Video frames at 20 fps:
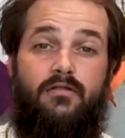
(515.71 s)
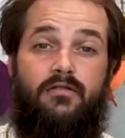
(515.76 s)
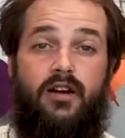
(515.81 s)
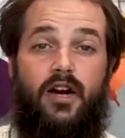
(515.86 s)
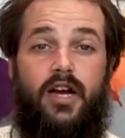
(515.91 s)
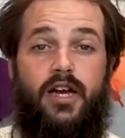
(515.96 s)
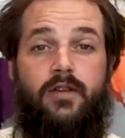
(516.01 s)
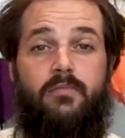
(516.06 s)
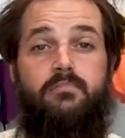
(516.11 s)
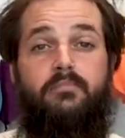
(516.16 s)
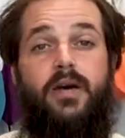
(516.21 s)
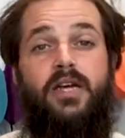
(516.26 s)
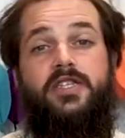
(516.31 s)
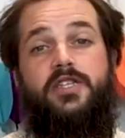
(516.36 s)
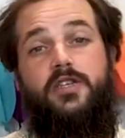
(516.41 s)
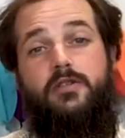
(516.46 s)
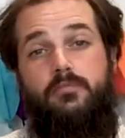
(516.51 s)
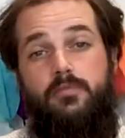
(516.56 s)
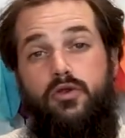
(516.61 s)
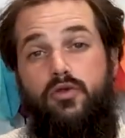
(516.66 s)
like
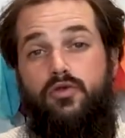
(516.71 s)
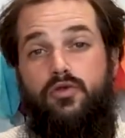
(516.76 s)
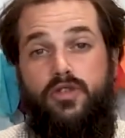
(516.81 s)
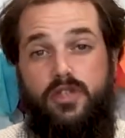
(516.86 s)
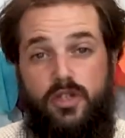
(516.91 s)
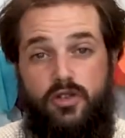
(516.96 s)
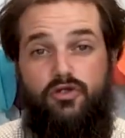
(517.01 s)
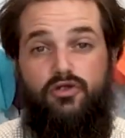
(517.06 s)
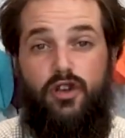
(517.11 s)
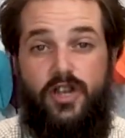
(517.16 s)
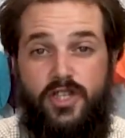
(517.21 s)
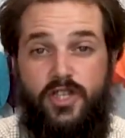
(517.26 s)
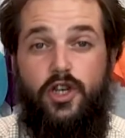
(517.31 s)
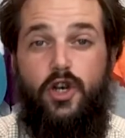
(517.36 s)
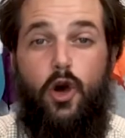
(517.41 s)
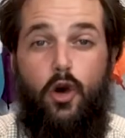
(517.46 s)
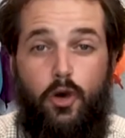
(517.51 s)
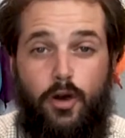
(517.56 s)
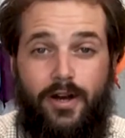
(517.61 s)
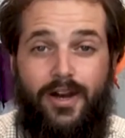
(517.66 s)
messy moose and crazy
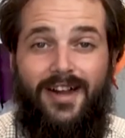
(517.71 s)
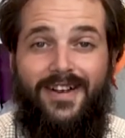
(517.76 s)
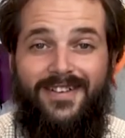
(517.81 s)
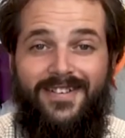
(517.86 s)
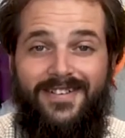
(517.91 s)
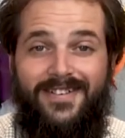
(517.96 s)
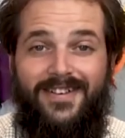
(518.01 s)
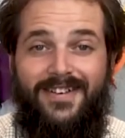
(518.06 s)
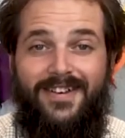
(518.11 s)
coconut.